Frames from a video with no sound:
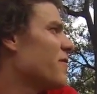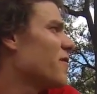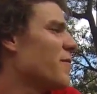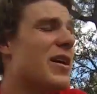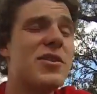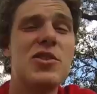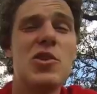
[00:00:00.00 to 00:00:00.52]
for
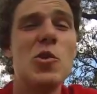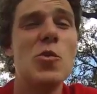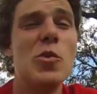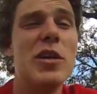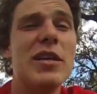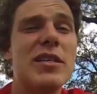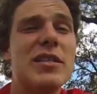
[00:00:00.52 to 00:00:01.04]
about 2
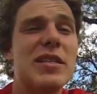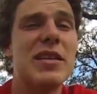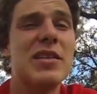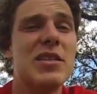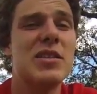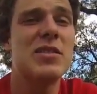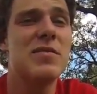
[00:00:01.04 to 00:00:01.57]
weeks and
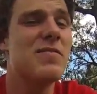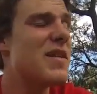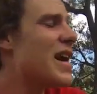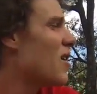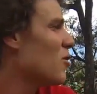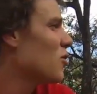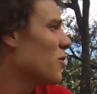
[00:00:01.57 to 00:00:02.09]
is
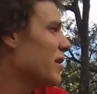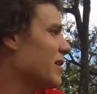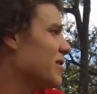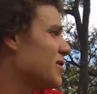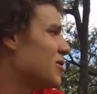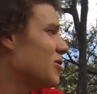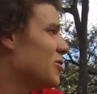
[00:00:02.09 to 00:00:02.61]
now going
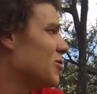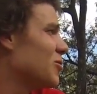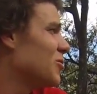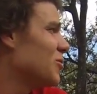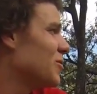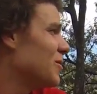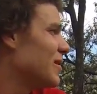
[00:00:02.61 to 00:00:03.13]

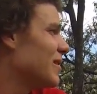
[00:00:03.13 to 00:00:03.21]
to